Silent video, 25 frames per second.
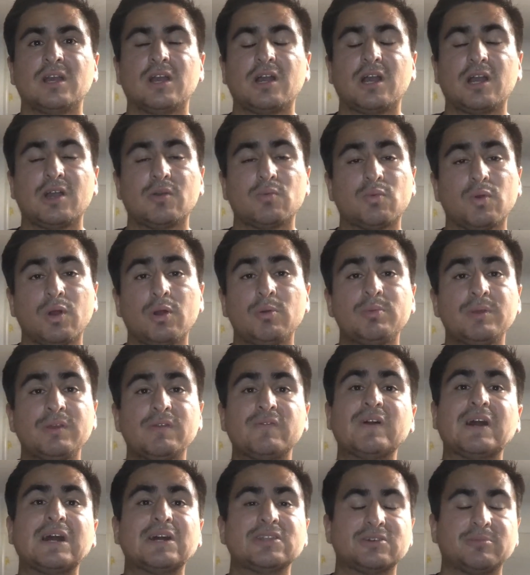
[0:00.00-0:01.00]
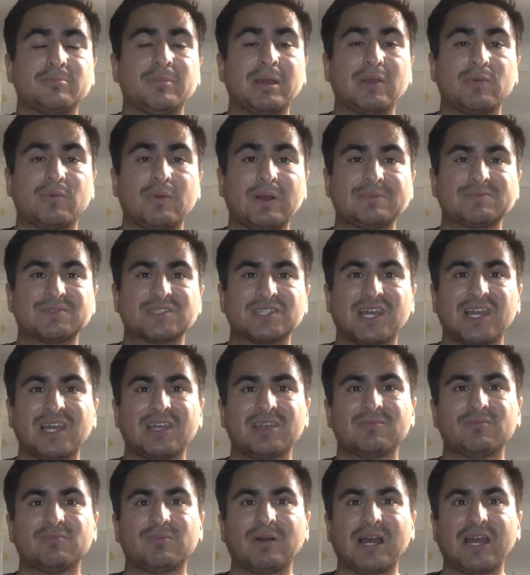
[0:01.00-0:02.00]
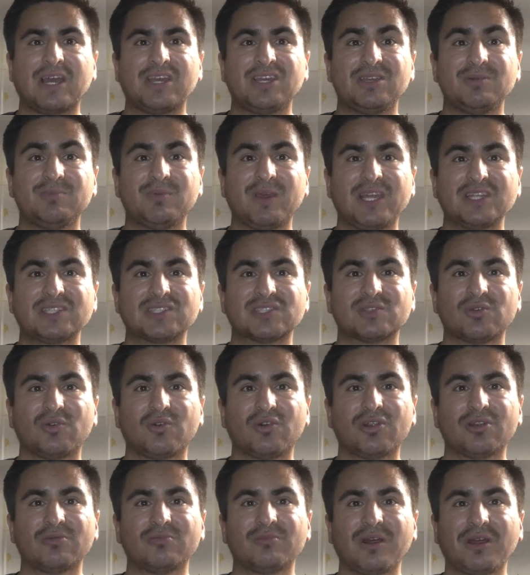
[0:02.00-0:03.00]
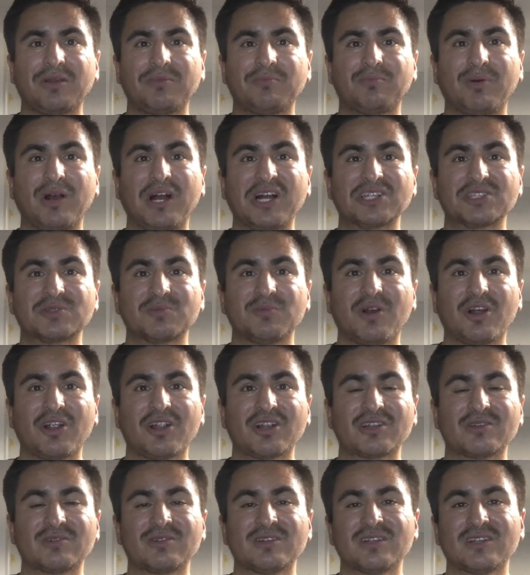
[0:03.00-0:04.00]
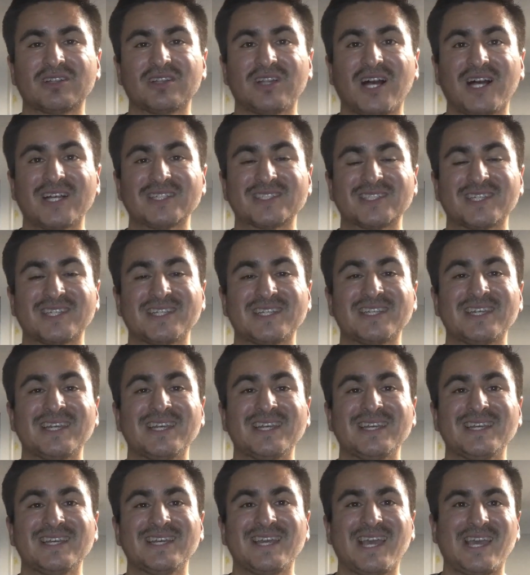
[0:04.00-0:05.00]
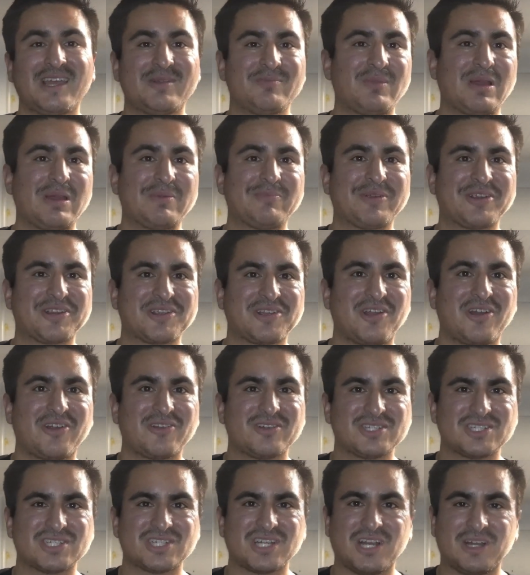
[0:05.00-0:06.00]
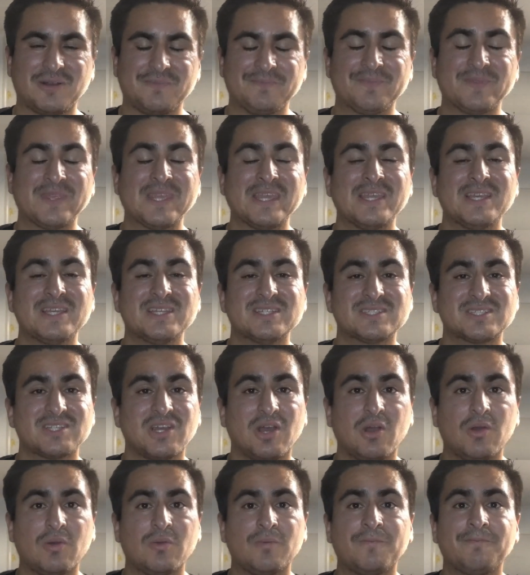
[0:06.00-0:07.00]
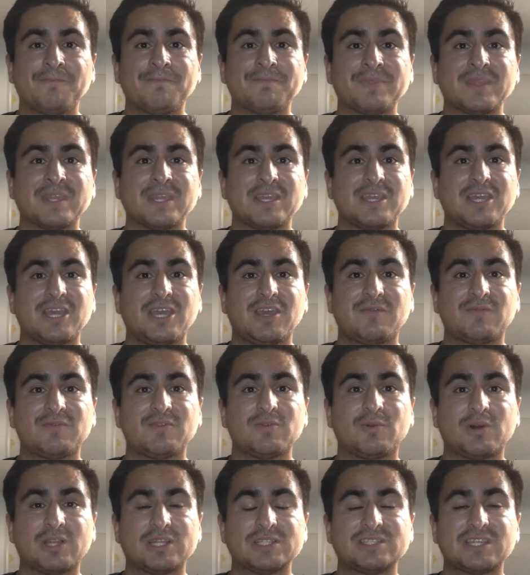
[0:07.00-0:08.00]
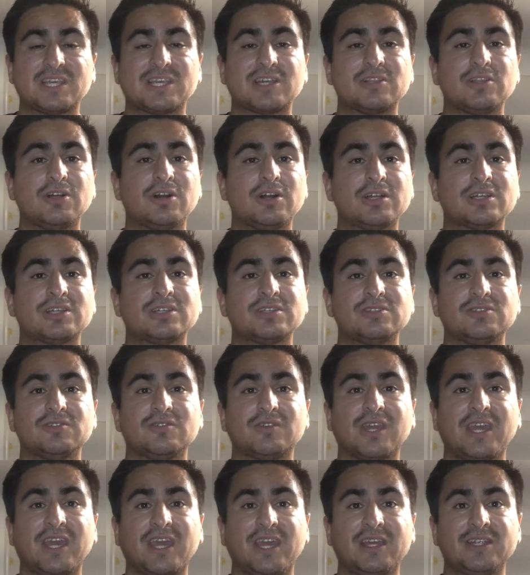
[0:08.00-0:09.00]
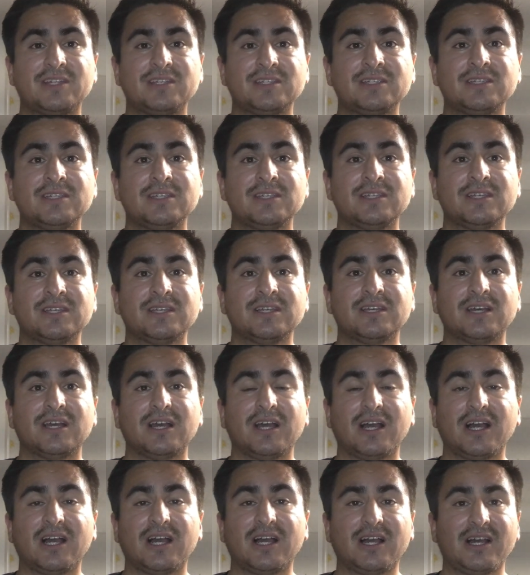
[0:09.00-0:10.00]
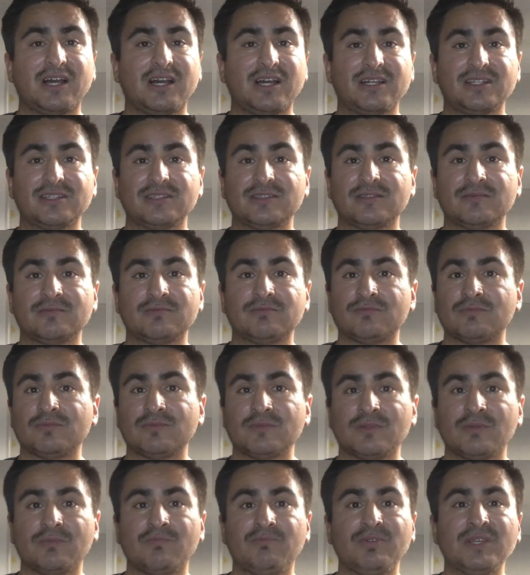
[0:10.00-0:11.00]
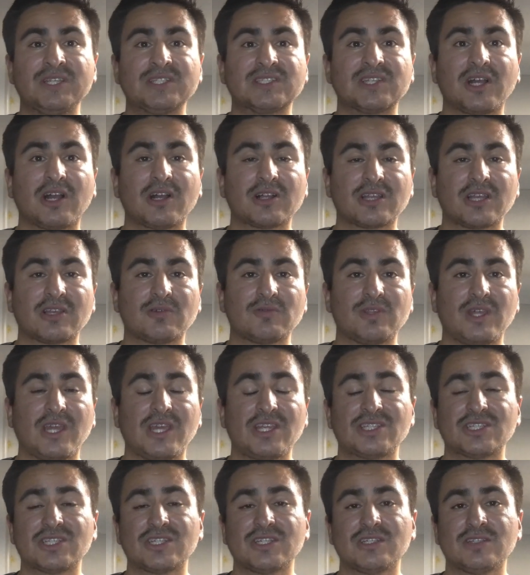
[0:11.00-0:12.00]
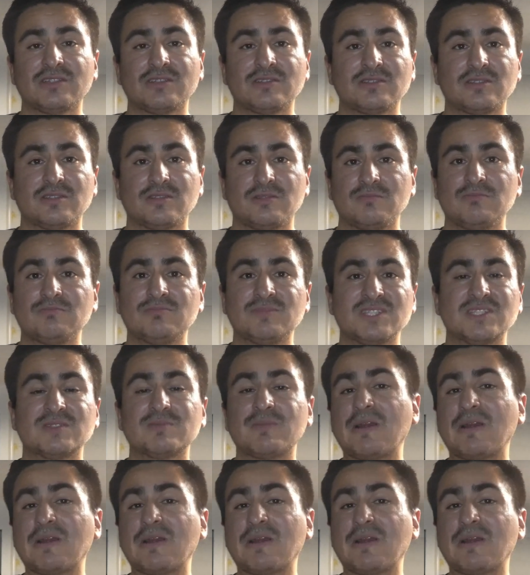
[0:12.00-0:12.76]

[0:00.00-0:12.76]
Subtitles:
will be found on my website, my eBay store, my Poshmark closet, and my Mercari shop. So if you want to take a look, you can. And Stock Liquidation, this is